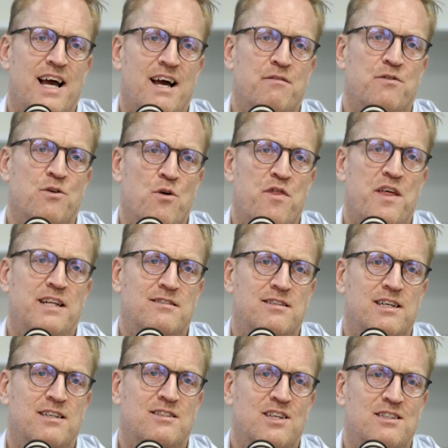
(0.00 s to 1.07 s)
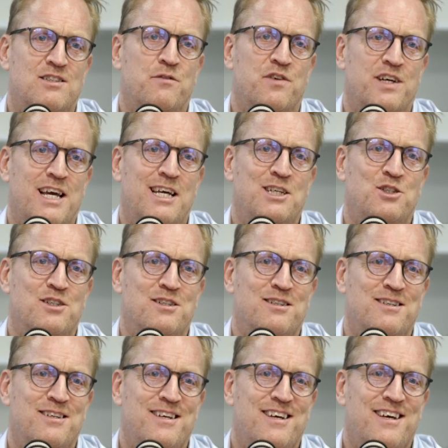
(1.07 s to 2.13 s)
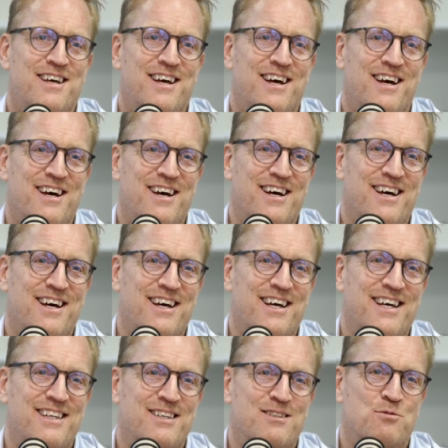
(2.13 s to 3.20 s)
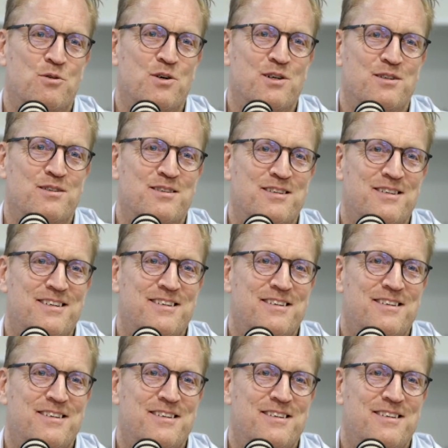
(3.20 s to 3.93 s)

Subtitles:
have authentic gentrification in this world?